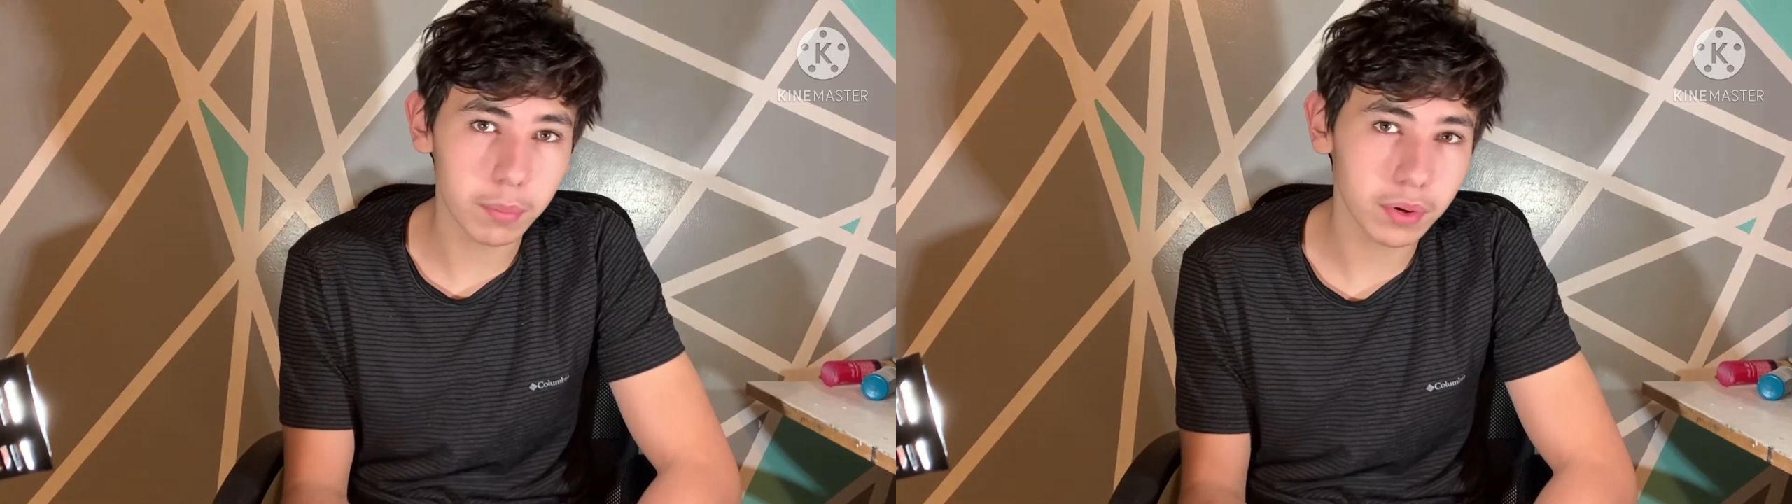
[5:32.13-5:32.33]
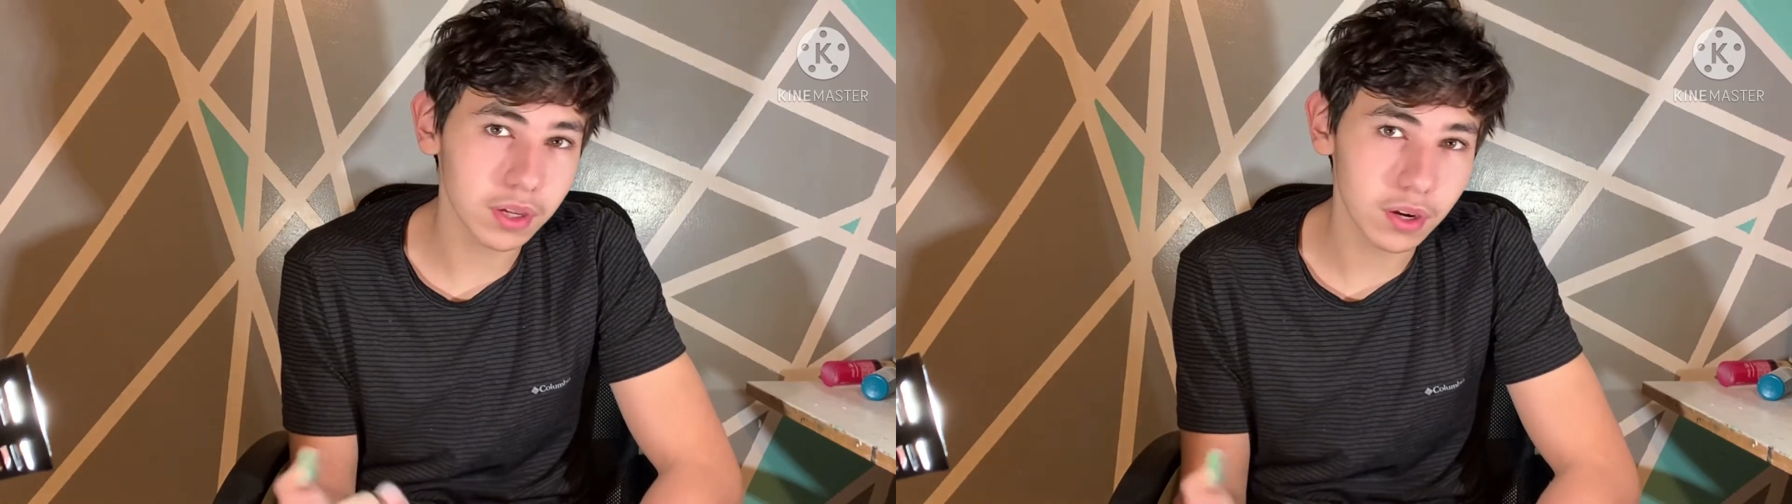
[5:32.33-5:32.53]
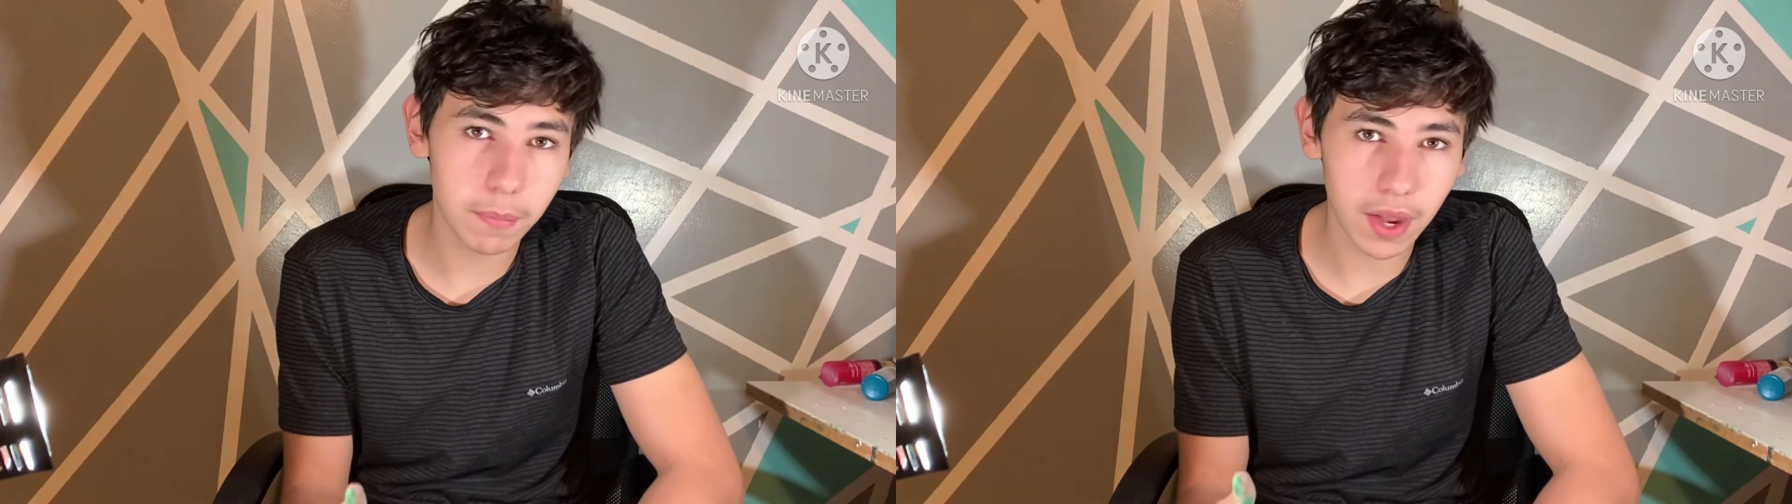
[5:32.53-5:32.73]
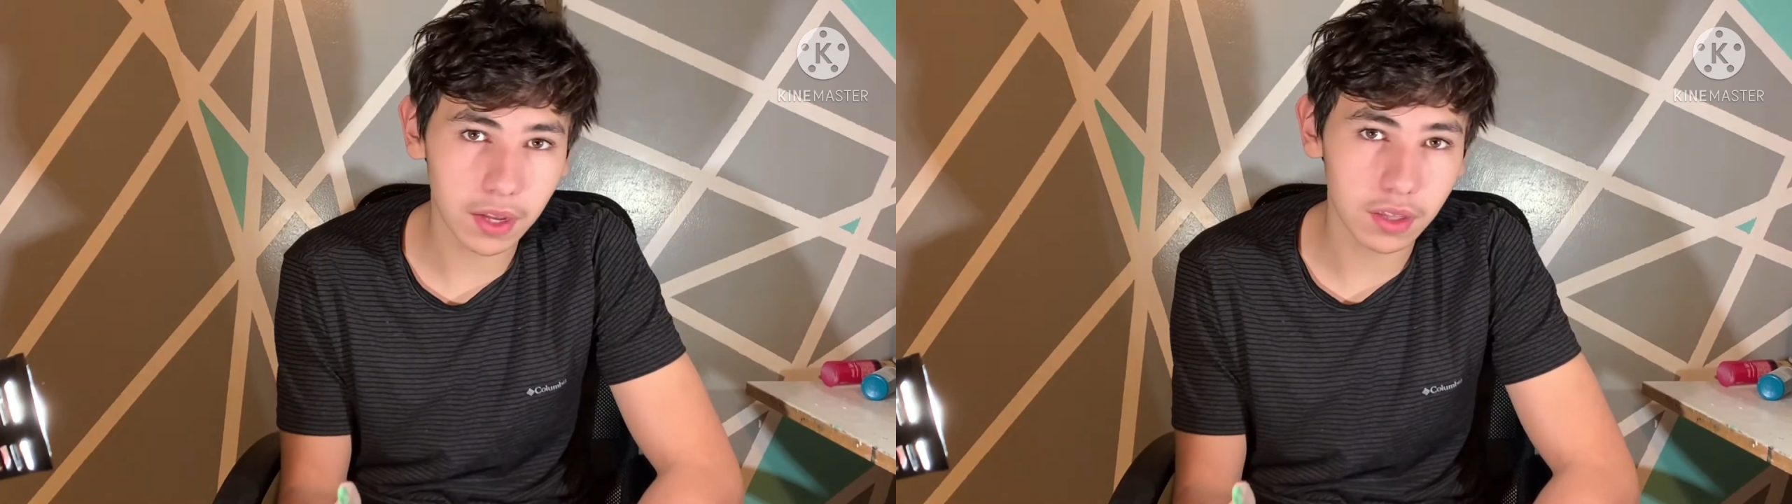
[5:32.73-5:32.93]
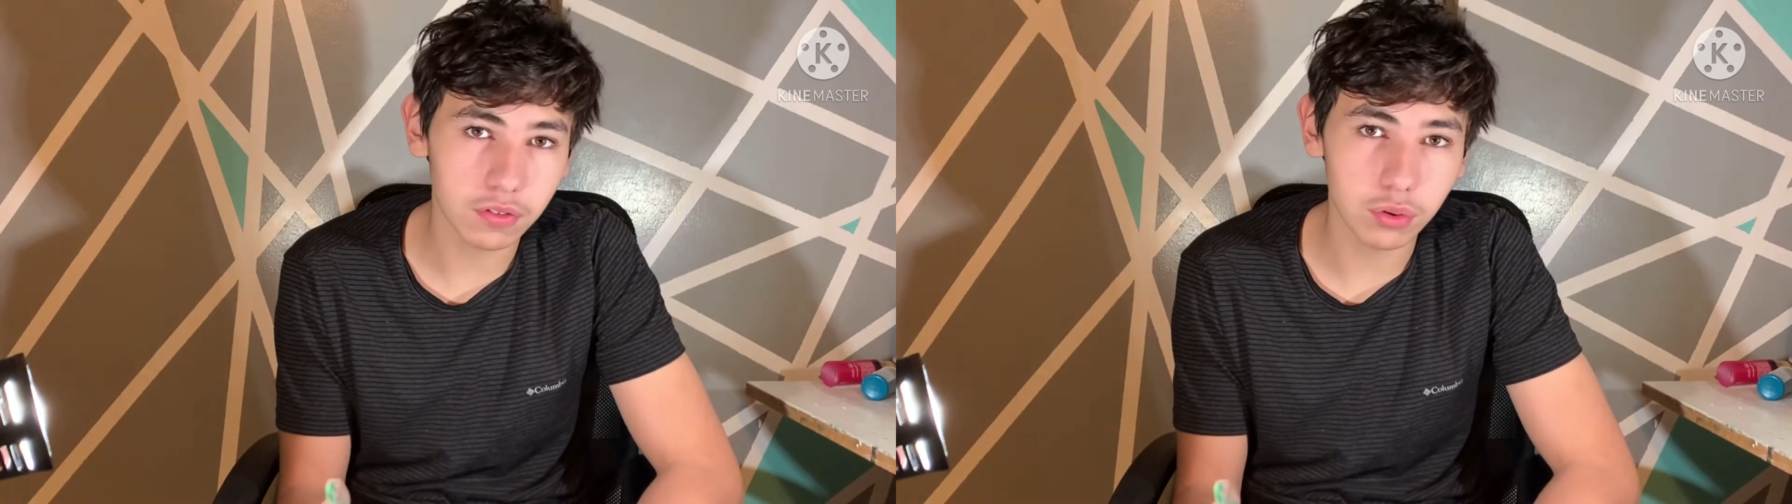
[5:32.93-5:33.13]
bringing it back
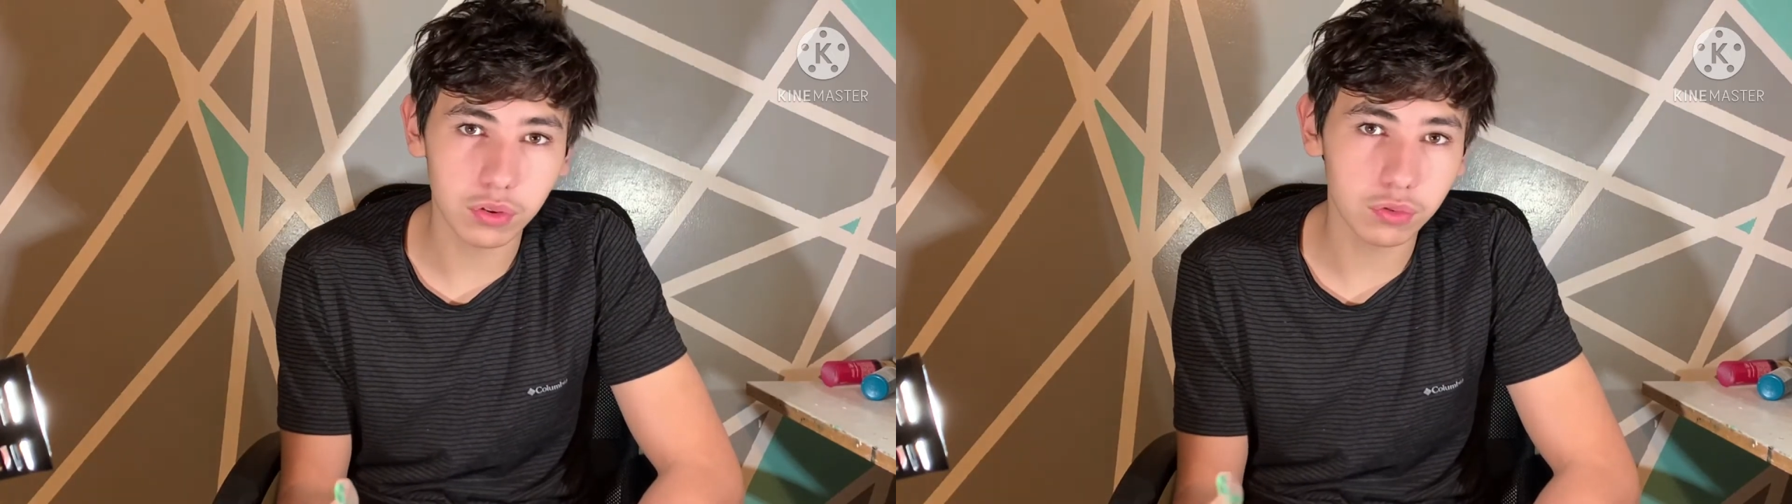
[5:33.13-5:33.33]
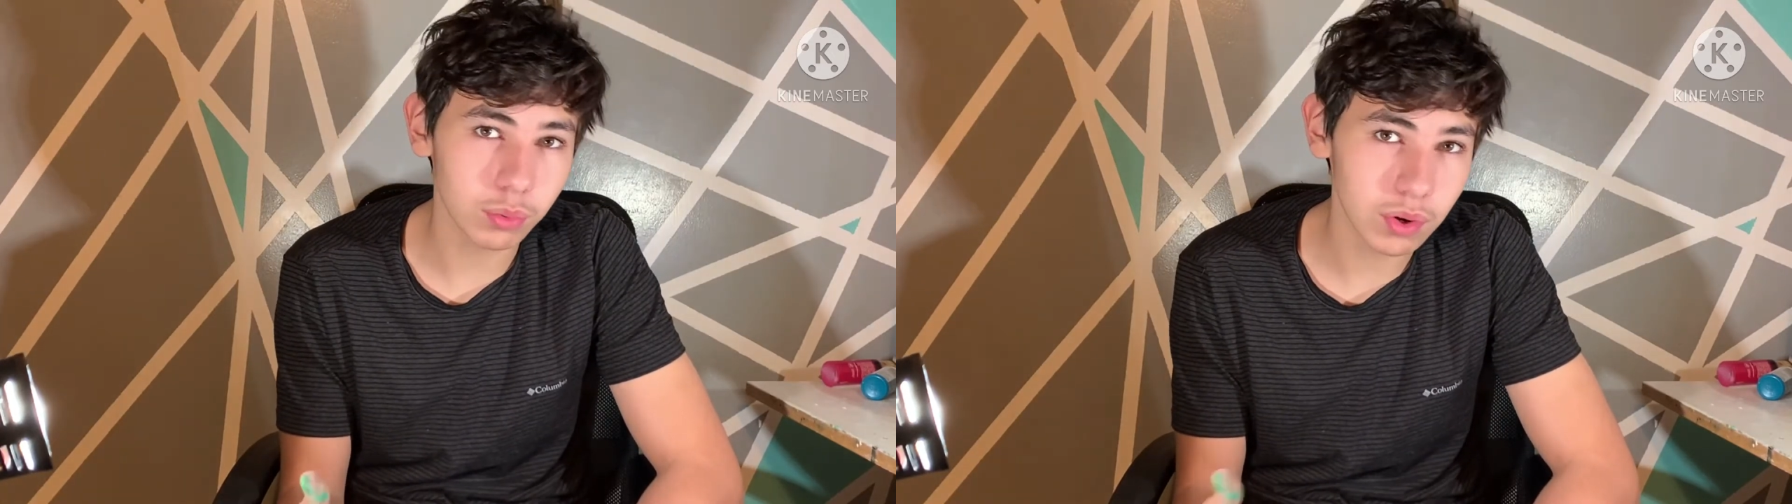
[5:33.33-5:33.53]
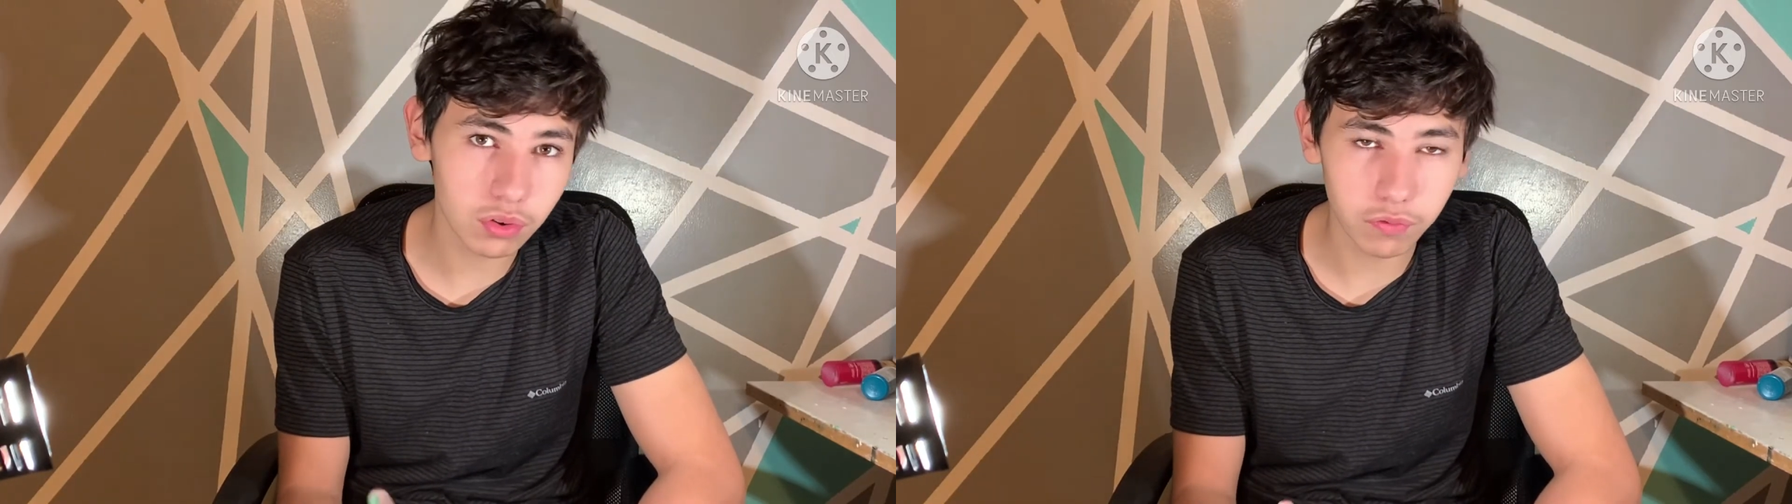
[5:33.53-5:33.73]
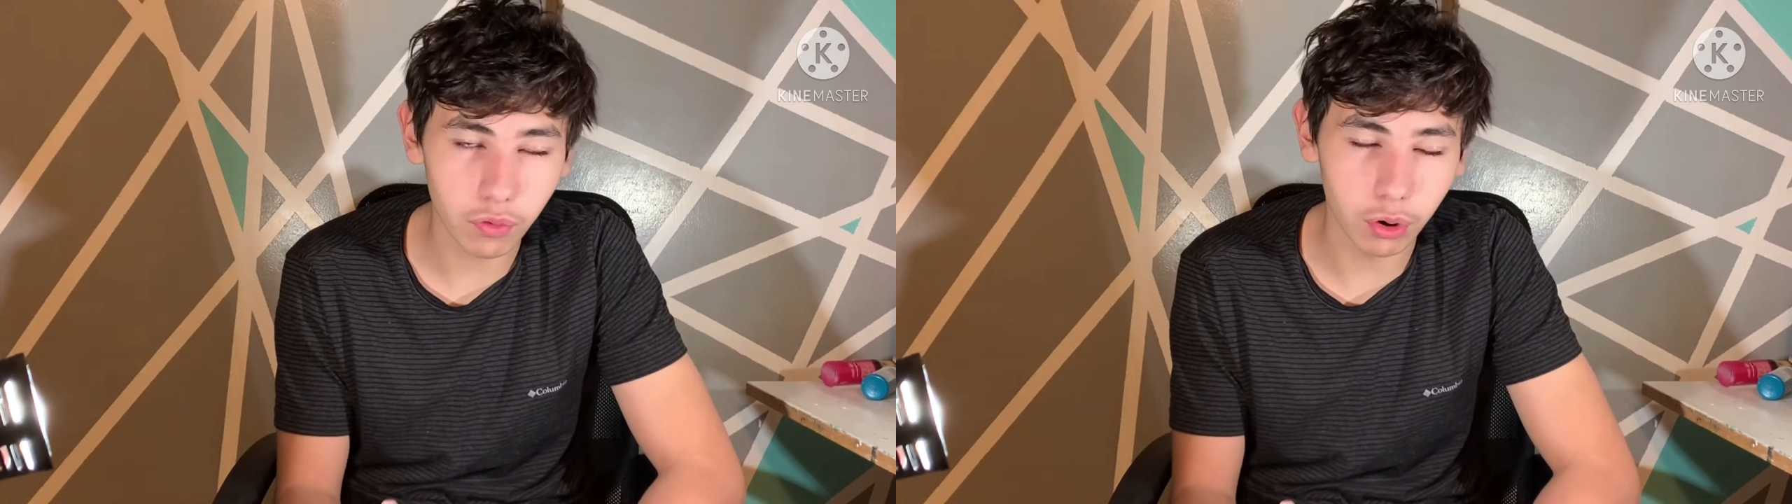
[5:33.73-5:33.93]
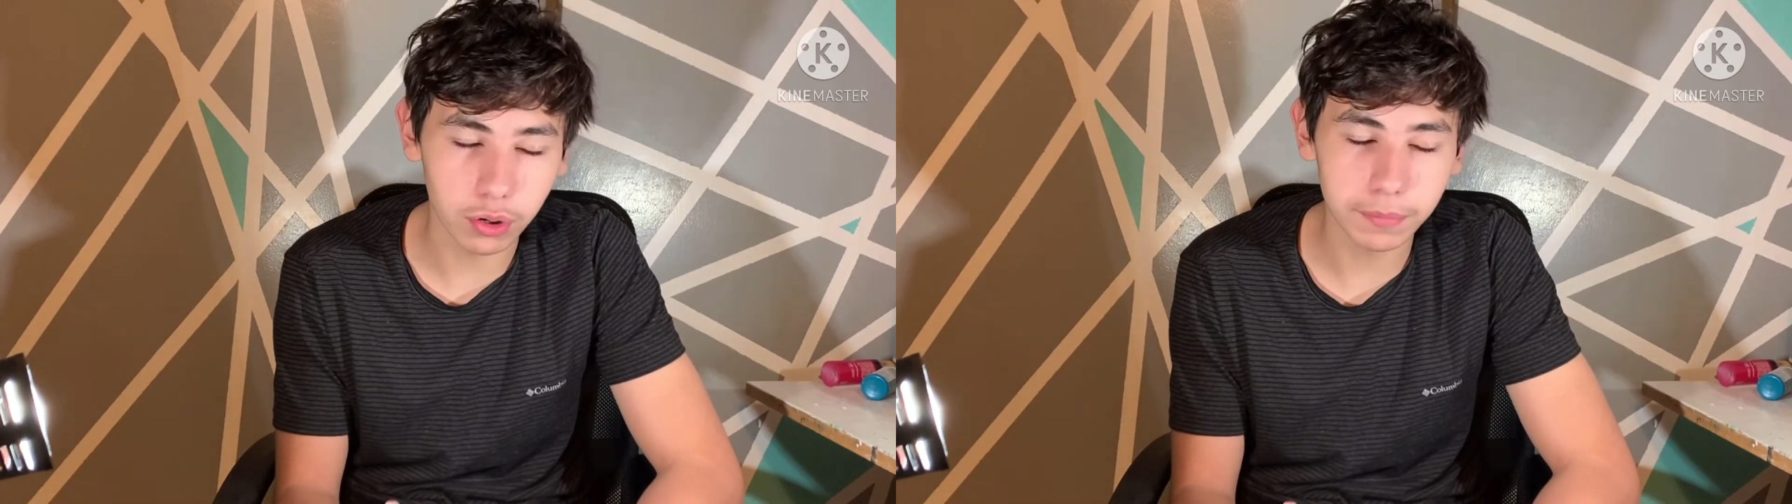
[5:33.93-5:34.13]
into its original
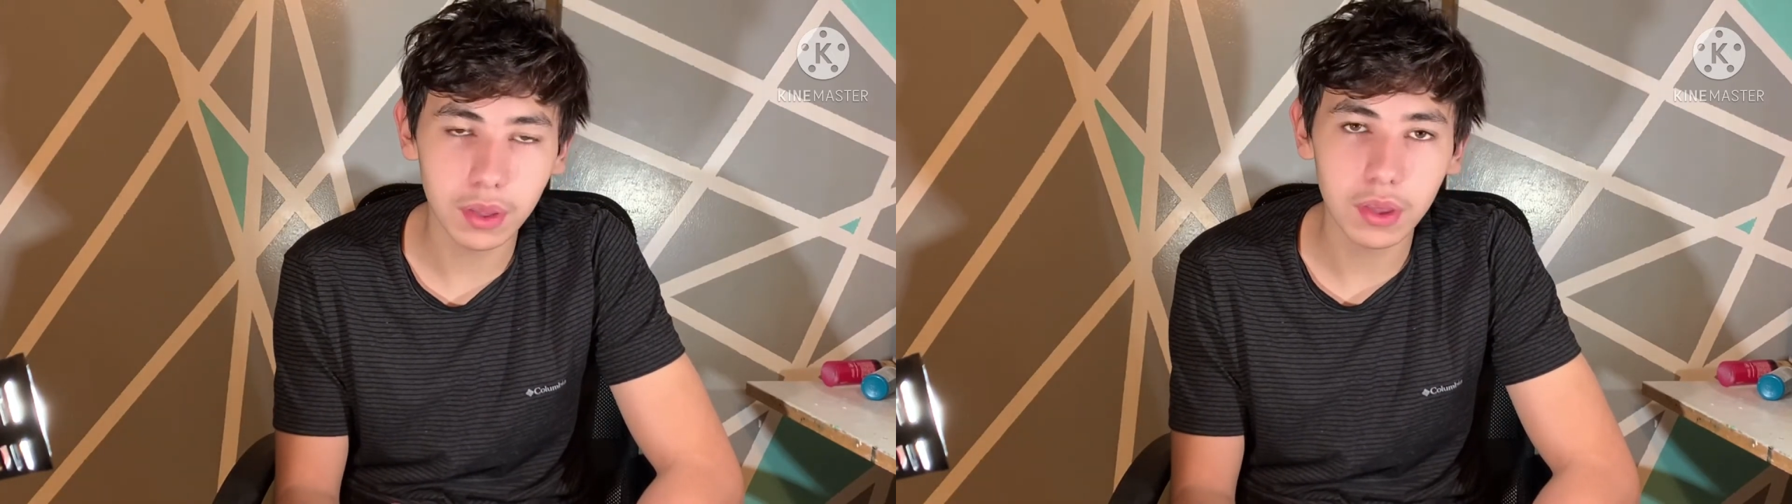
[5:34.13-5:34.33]
form